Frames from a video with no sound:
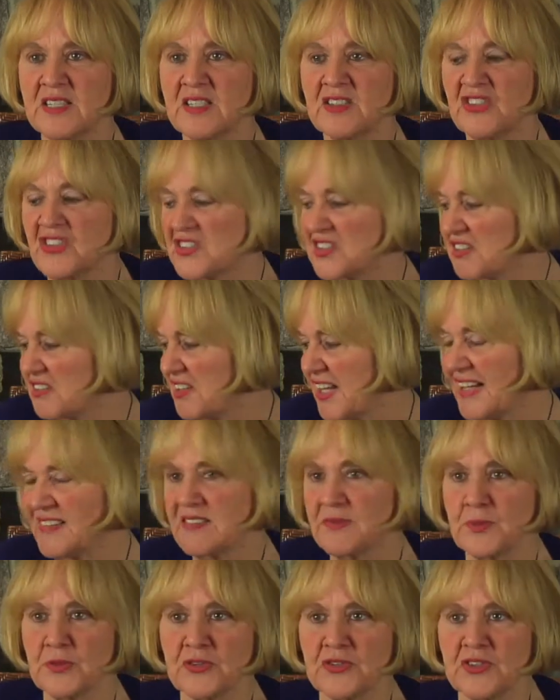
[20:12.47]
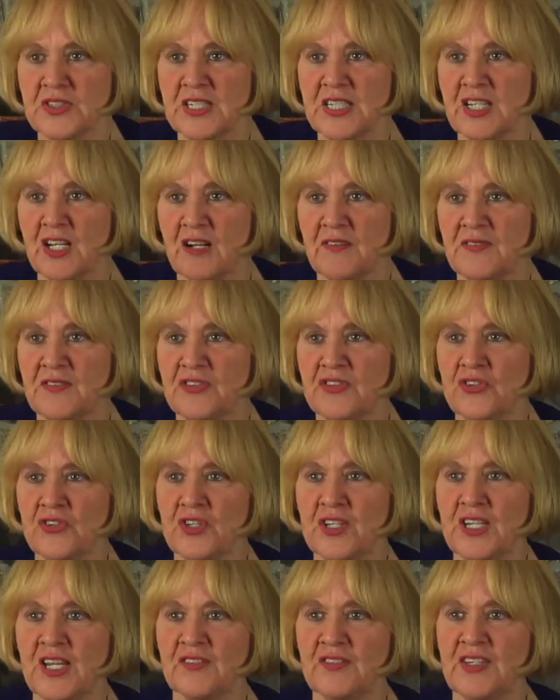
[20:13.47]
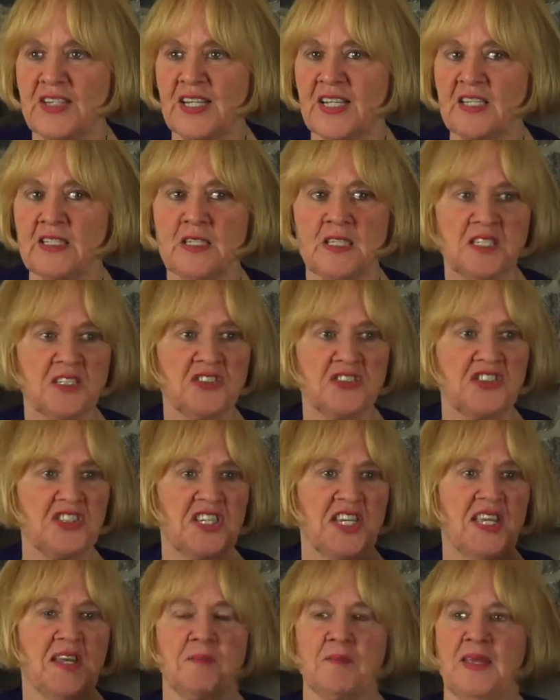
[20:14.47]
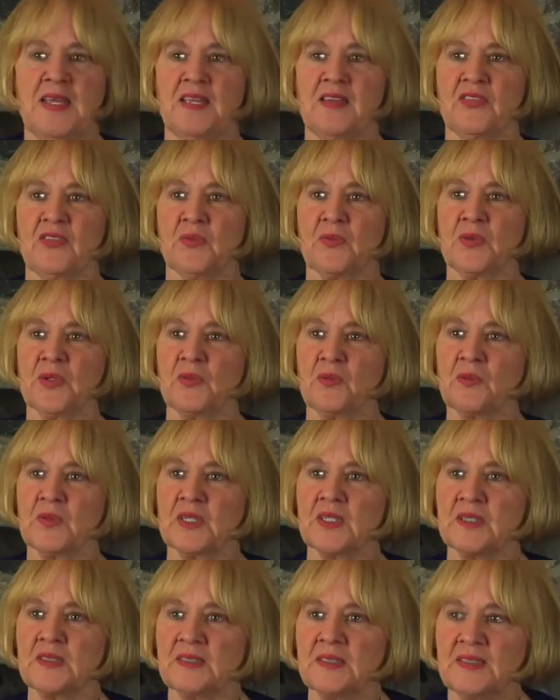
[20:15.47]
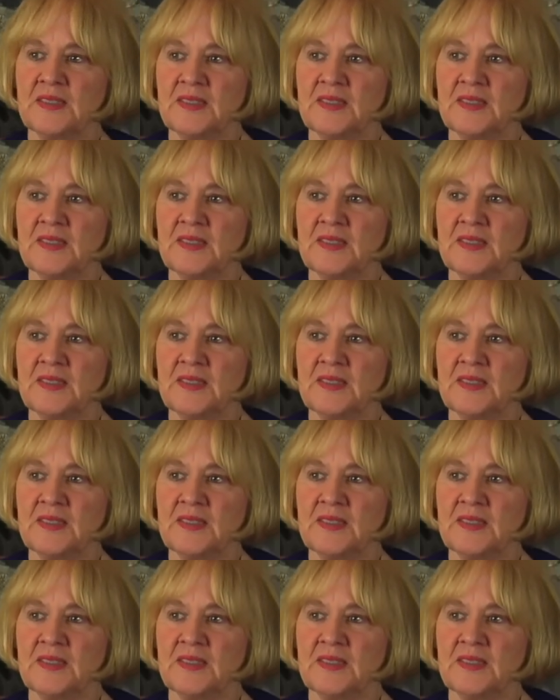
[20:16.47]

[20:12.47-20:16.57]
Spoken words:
She's the last person to get off this unit every night. She can't make it in the real world.